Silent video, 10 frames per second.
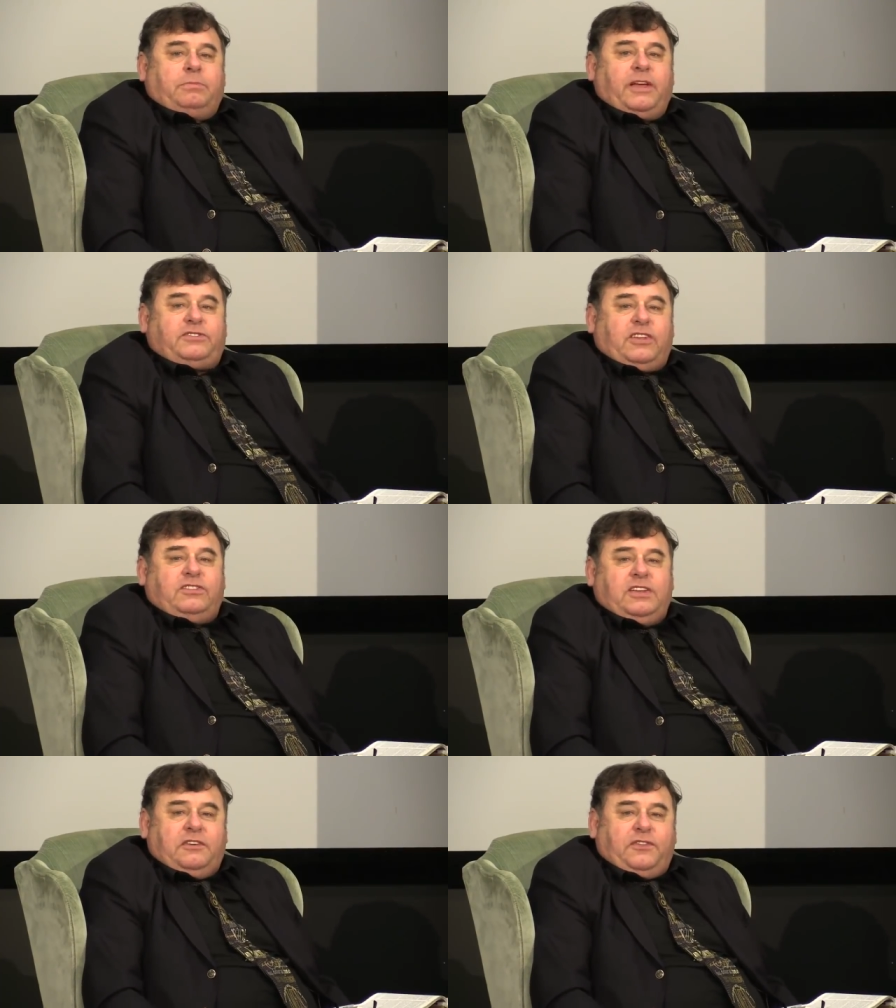
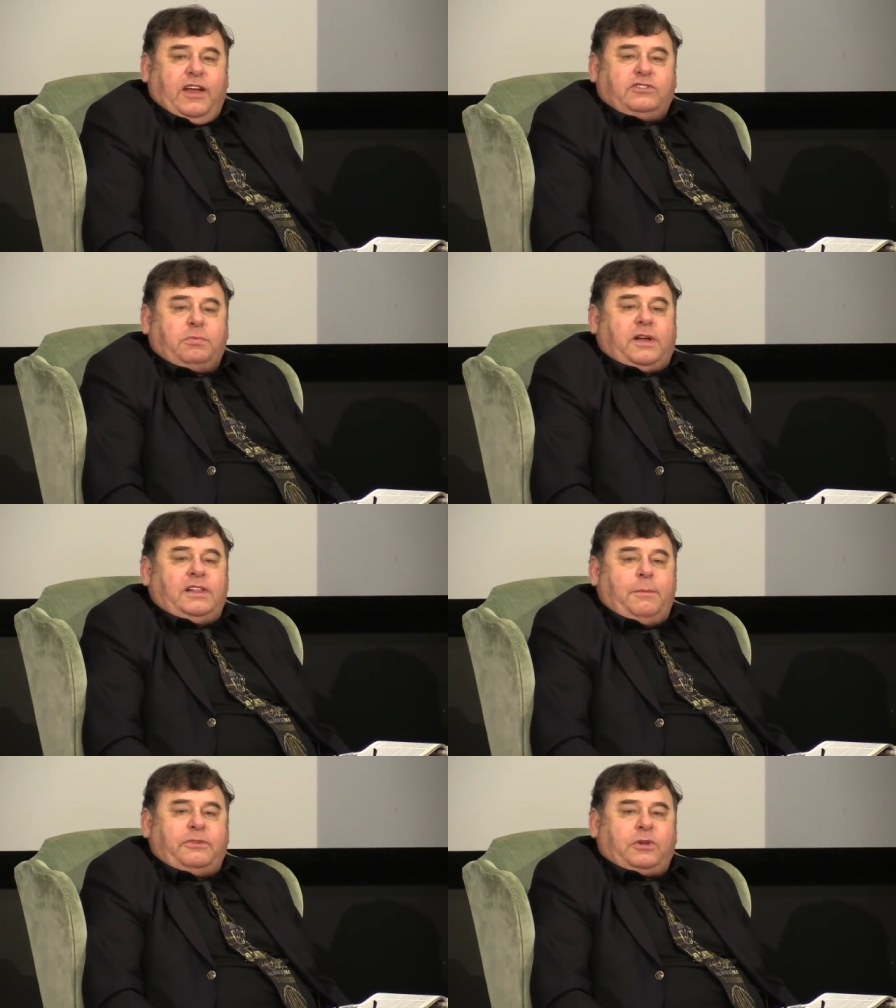Blessings, dear friends from
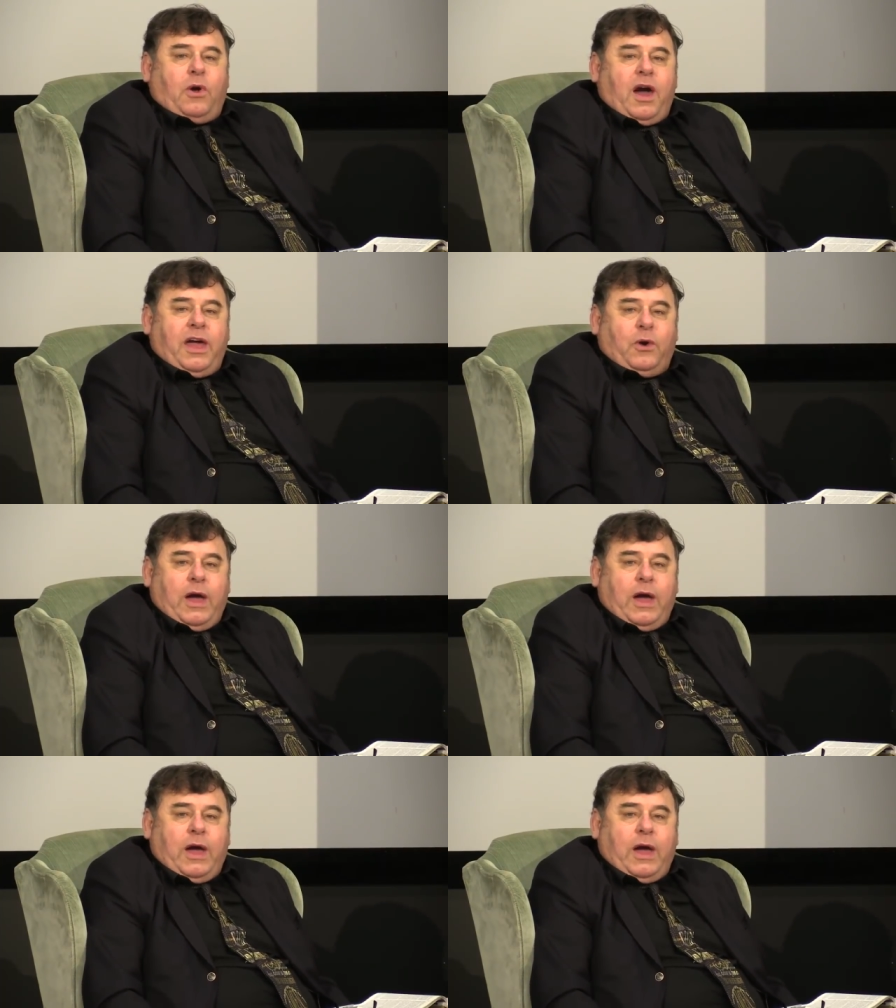Columbus, Ohio.